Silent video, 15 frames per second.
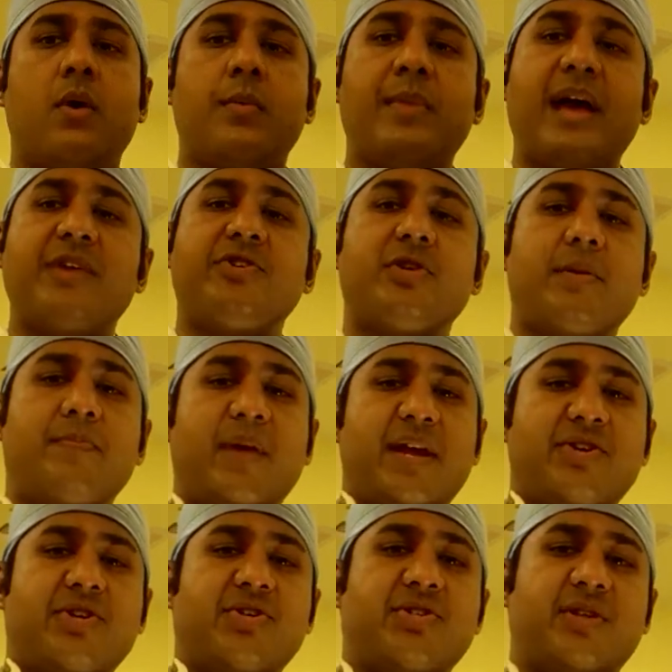Or imagine a
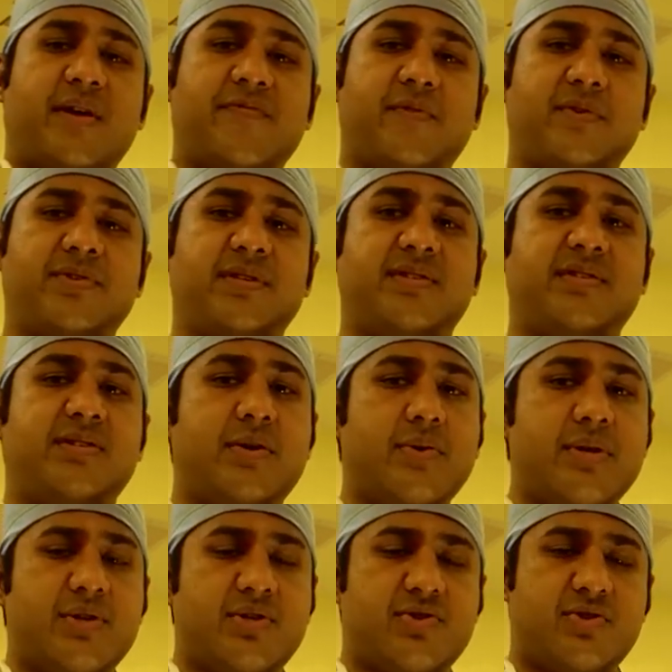patient suffers a
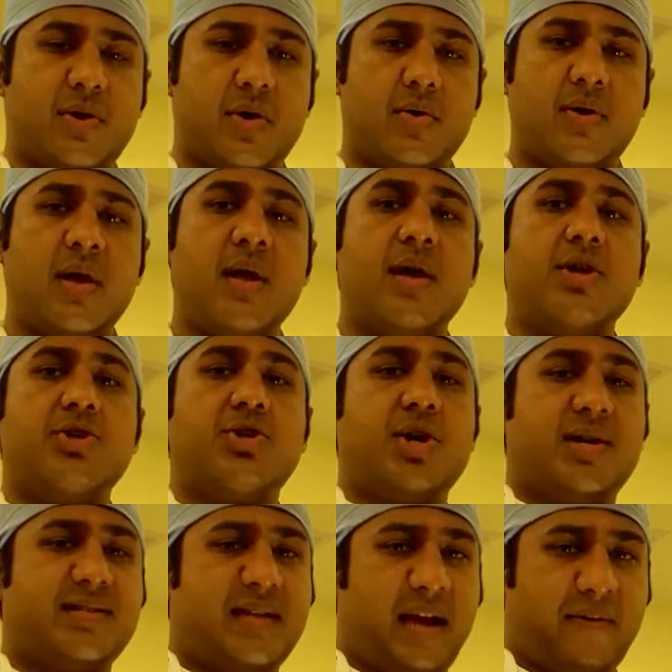serious stroke
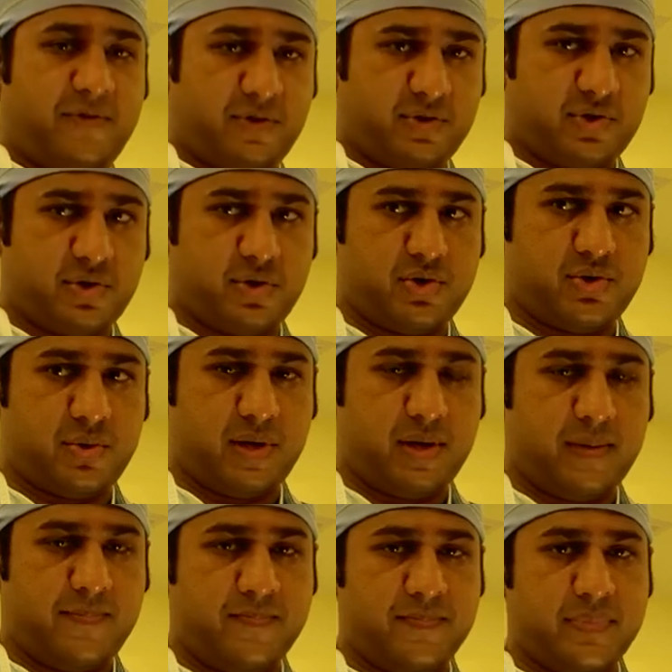just after
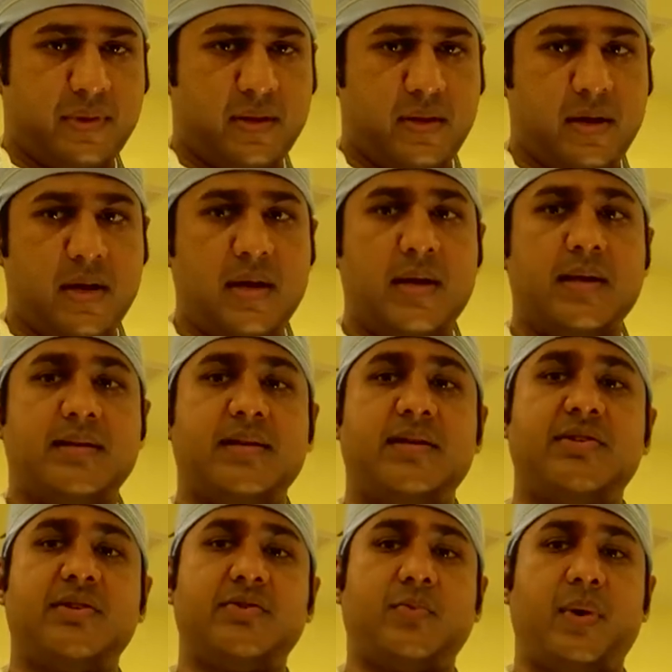surgery.
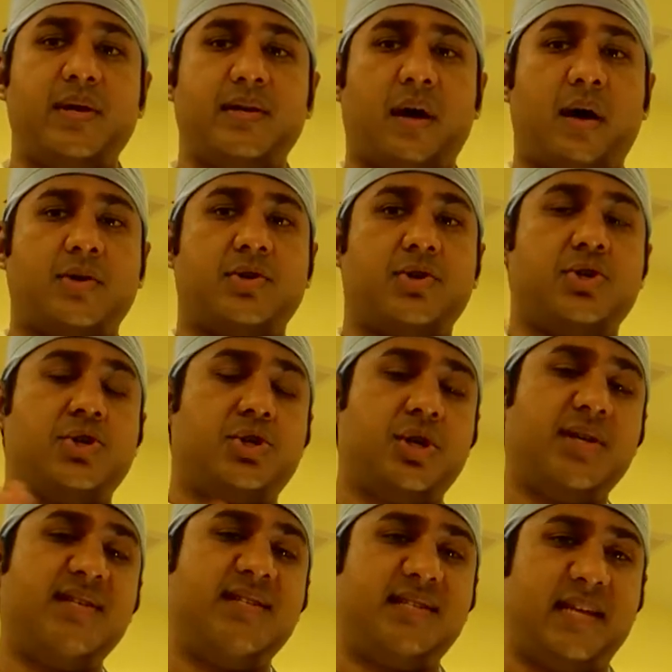This is what doctors
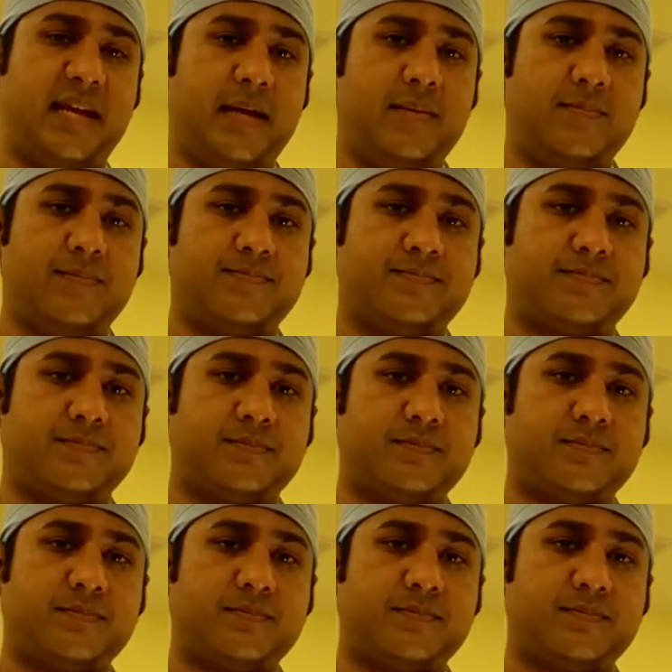should see.